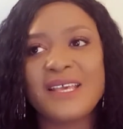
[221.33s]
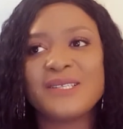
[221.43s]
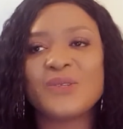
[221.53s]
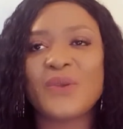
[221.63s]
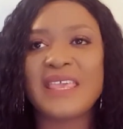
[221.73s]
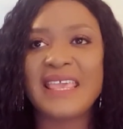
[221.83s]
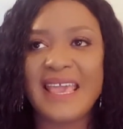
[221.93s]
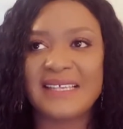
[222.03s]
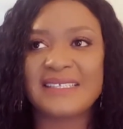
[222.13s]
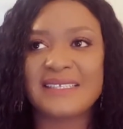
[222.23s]
So
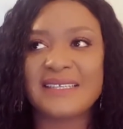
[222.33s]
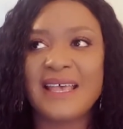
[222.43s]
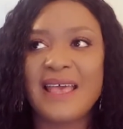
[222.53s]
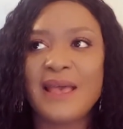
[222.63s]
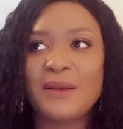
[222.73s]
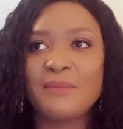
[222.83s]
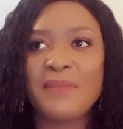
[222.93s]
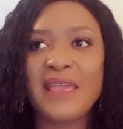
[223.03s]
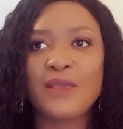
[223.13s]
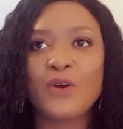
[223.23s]
yes, my